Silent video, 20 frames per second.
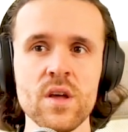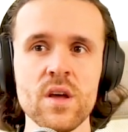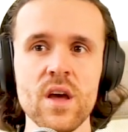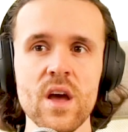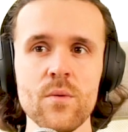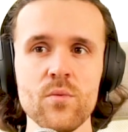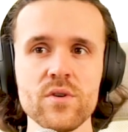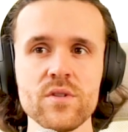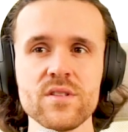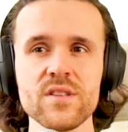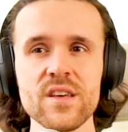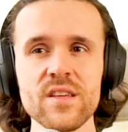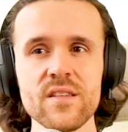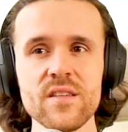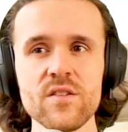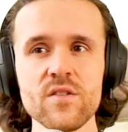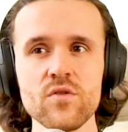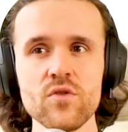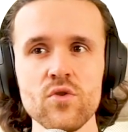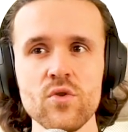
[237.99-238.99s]
And what this
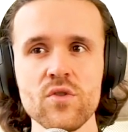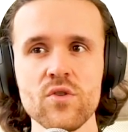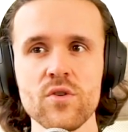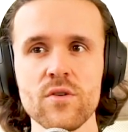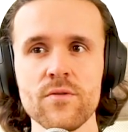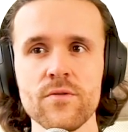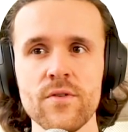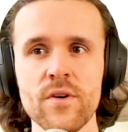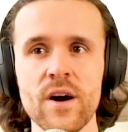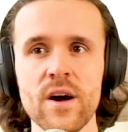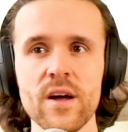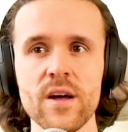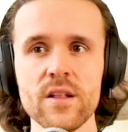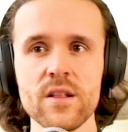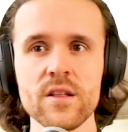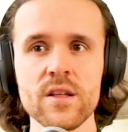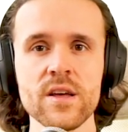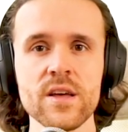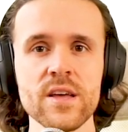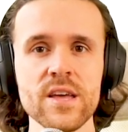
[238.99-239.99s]
is doing to the
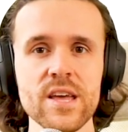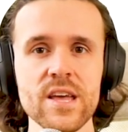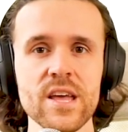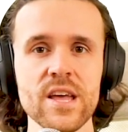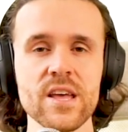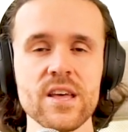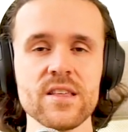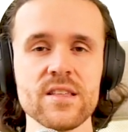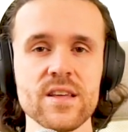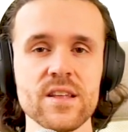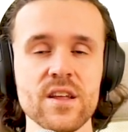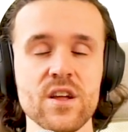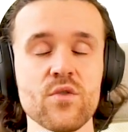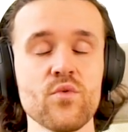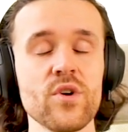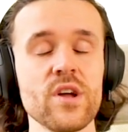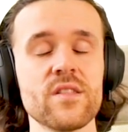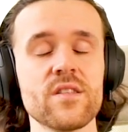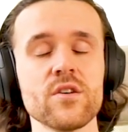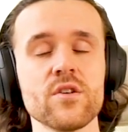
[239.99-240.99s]
file is that it
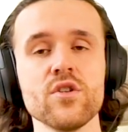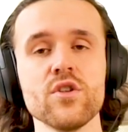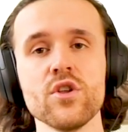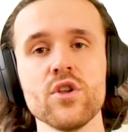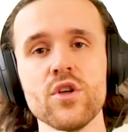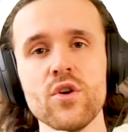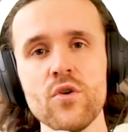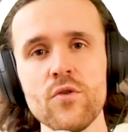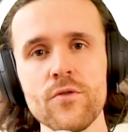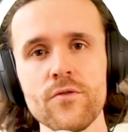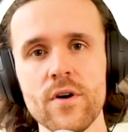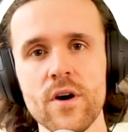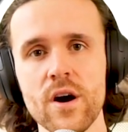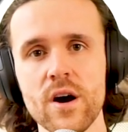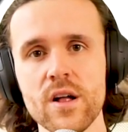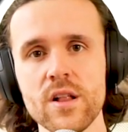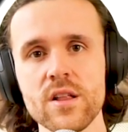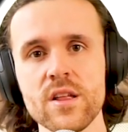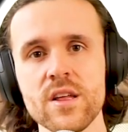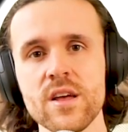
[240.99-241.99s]
creates a new
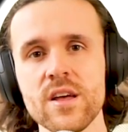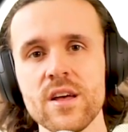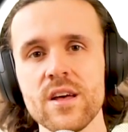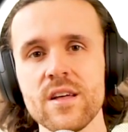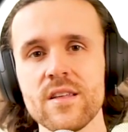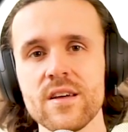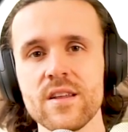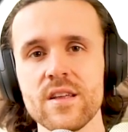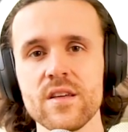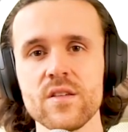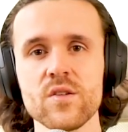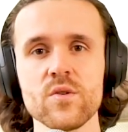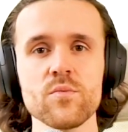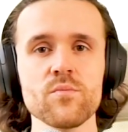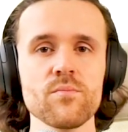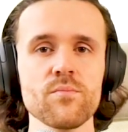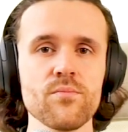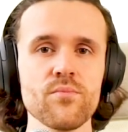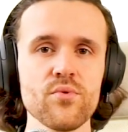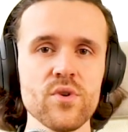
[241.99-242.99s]
file that is
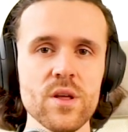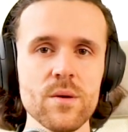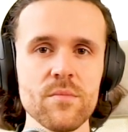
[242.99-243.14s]
pretty